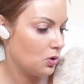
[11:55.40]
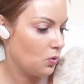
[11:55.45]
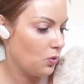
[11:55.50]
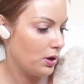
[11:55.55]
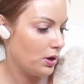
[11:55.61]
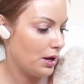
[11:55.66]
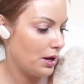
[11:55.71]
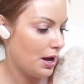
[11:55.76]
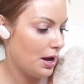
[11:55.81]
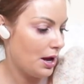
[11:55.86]

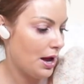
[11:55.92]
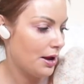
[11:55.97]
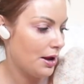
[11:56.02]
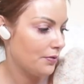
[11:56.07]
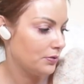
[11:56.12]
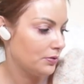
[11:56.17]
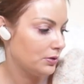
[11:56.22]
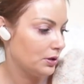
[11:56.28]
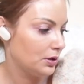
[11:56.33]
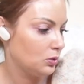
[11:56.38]
so we
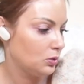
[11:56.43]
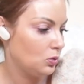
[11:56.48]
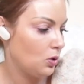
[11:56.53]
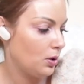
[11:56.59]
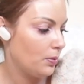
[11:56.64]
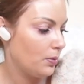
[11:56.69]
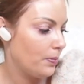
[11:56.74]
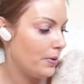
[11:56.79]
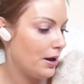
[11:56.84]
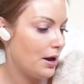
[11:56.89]
have
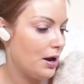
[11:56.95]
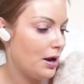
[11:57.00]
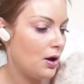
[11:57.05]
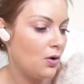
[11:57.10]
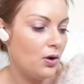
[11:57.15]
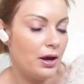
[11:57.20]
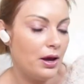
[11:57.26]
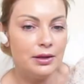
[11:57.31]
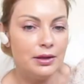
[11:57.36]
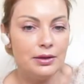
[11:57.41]
the
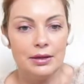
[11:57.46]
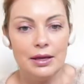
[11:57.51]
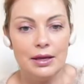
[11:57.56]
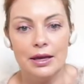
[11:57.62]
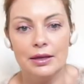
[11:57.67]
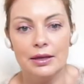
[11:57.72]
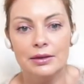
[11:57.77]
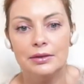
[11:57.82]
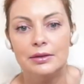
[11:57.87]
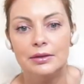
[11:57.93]
foreground
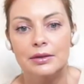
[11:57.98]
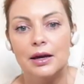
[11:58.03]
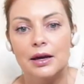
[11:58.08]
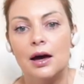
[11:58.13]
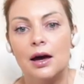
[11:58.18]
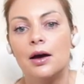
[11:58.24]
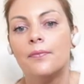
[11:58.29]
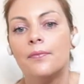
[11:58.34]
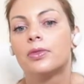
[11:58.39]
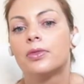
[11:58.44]
and
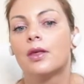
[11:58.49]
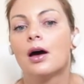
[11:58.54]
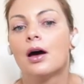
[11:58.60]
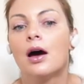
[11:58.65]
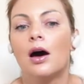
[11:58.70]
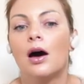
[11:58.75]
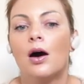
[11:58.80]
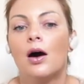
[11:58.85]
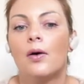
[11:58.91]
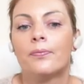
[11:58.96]
then the
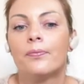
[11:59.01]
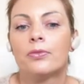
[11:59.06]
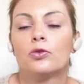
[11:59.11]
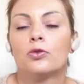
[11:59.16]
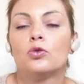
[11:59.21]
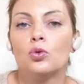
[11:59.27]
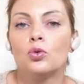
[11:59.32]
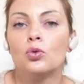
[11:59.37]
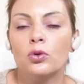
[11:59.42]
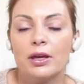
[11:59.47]

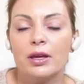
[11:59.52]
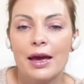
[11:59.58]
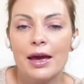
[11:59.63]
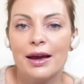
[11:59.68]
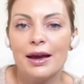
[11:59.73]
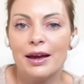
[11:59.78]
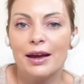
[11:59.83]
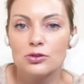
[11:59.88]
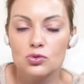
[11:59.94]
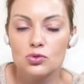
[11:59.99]
um,
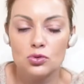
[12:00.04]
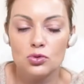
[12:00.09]
bouquet